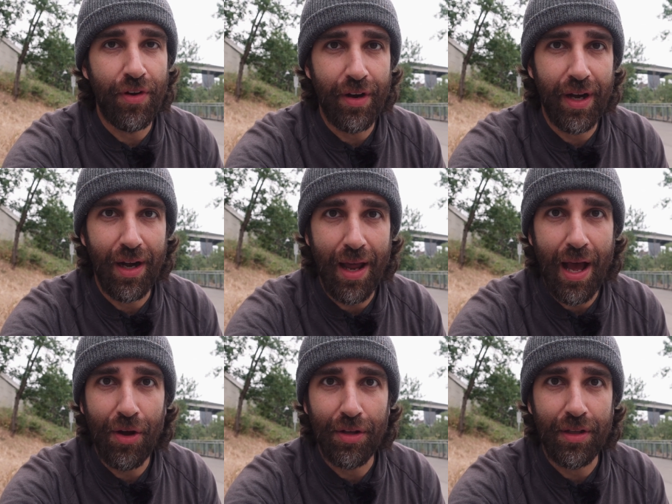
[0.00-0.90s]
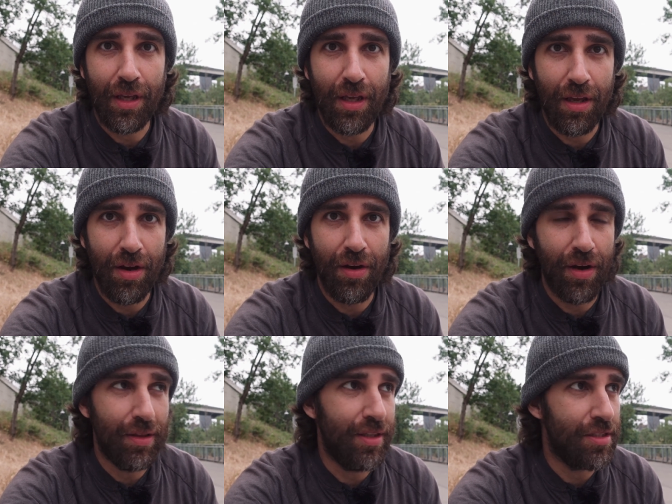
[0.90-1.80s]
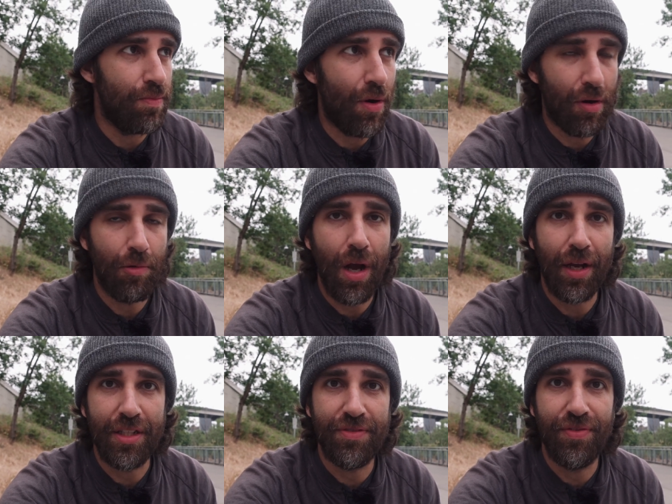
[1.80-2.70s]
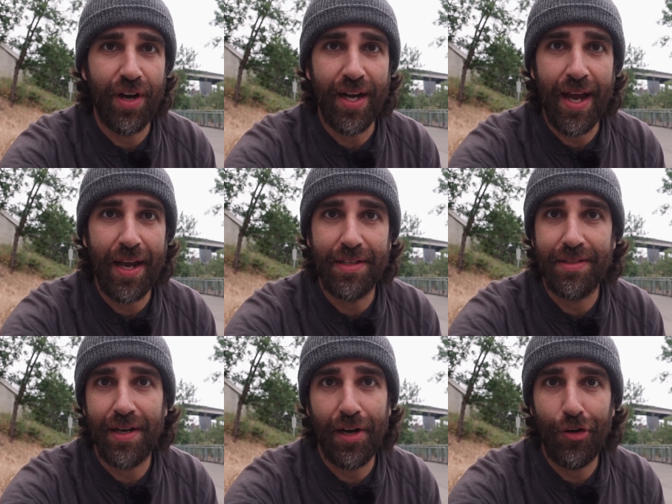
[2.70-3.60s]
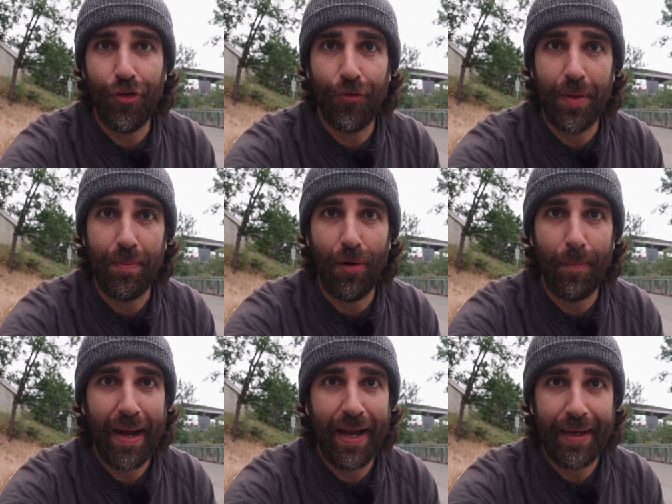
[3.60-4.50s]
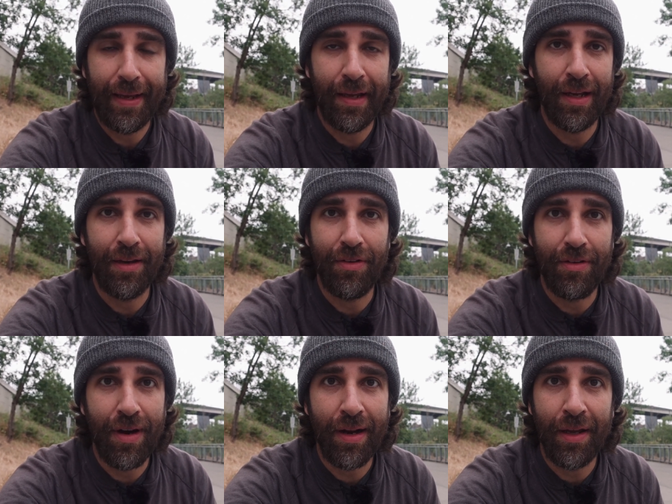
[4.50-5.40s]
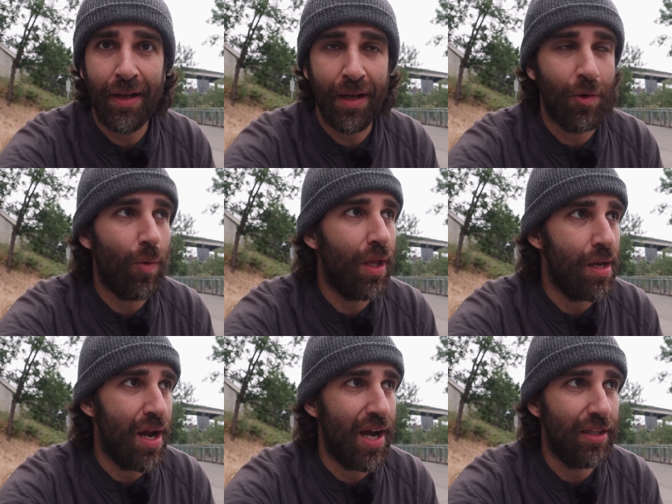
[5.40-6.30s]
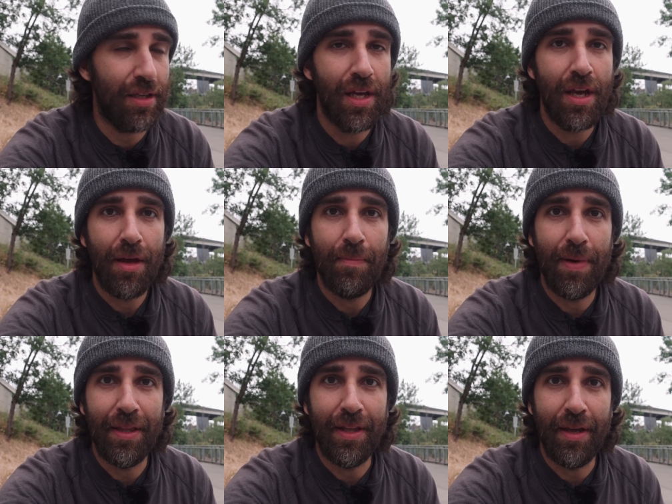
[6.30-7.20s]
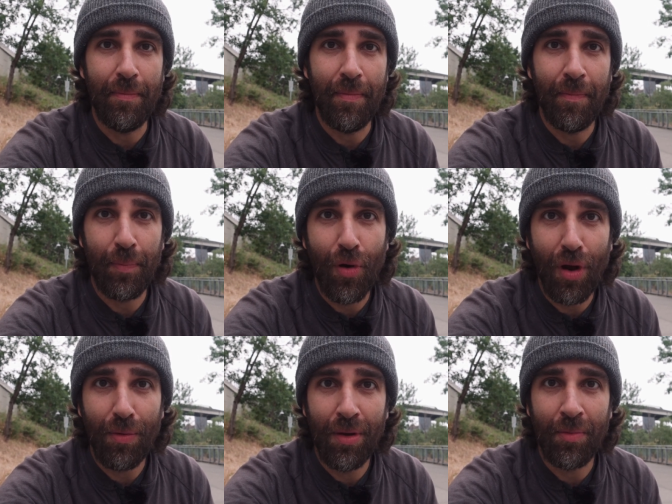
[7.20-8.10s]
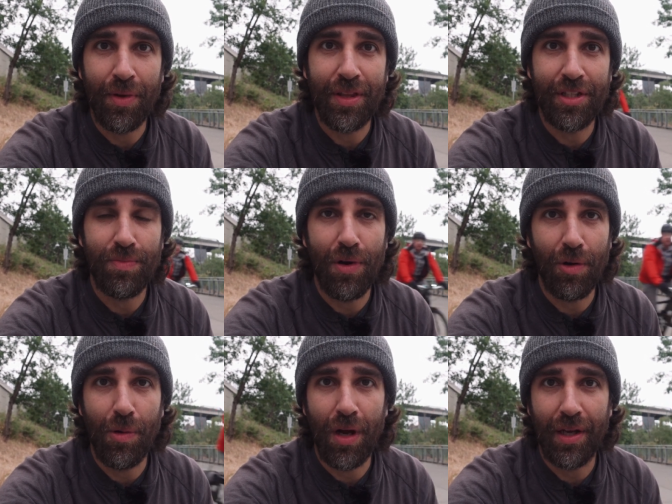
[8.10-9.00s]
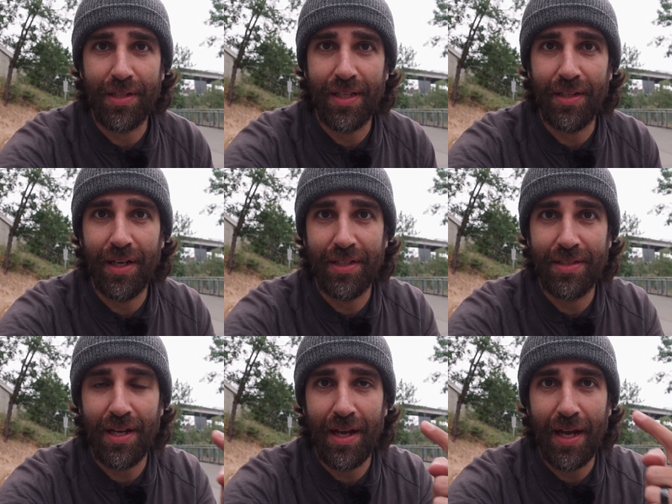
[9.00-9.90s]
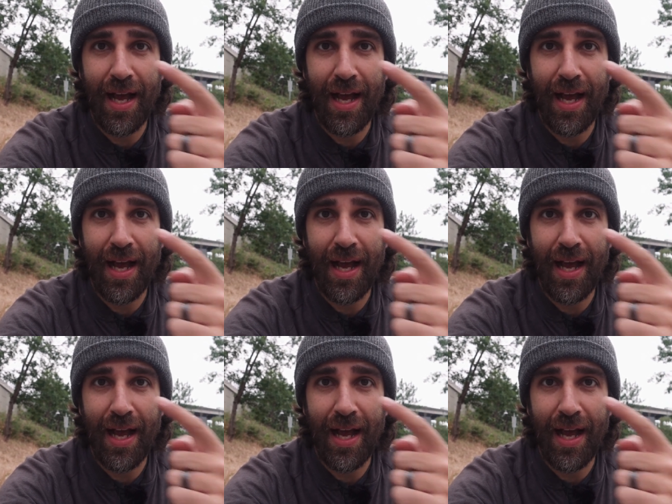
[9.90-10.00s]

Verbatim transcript: very loud here. This boardwalk is very nice. There are a lot of people biking and running and whatnot. But the problem with this boardwalk is that there is a